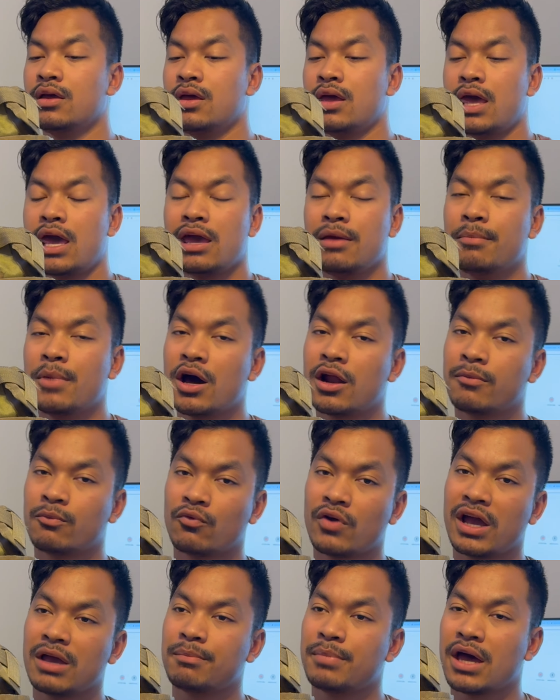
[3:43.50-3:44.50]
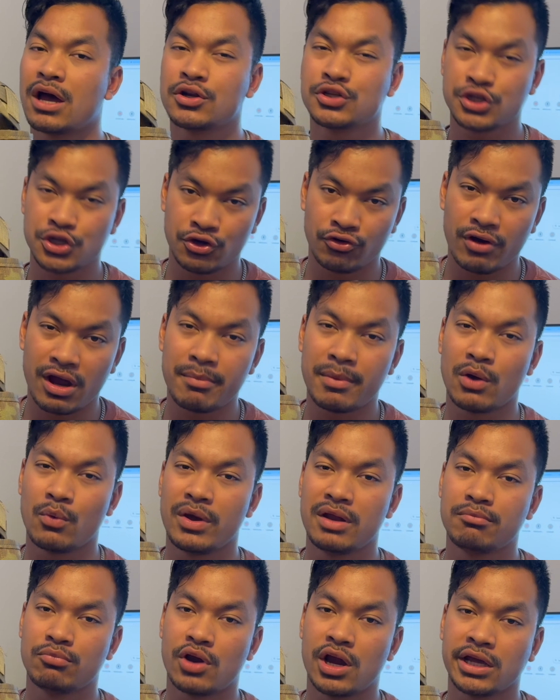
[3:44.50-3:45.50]
Hey, bottom right pouch, can you grab my
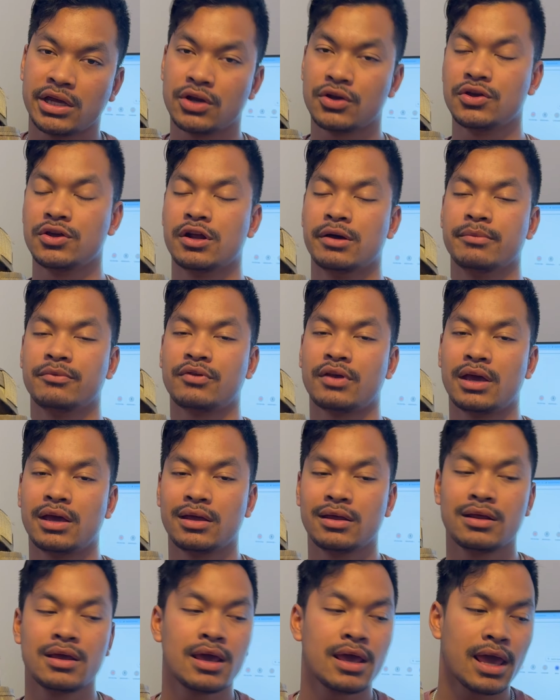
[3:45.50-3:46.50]
windbreaker?" You know what I'm saying?